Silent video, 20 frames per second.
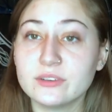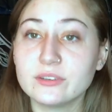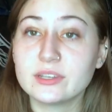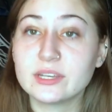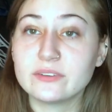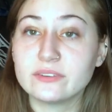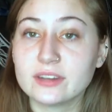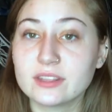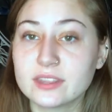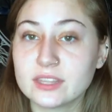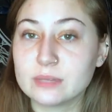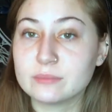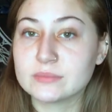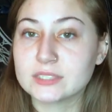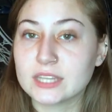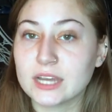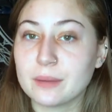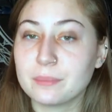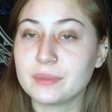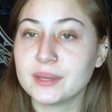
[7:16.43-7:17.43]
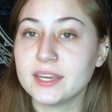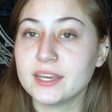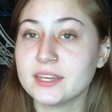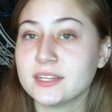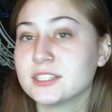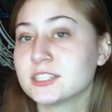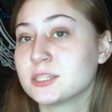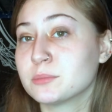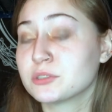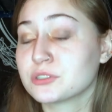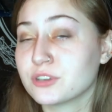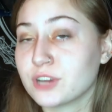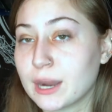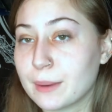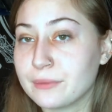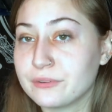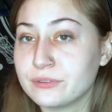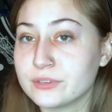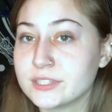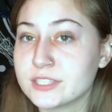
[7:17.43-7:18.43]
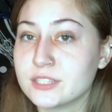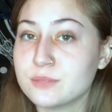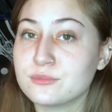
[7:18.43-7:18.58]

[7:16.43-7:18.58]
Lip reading: give it a thumbs up and subscribe if you want to see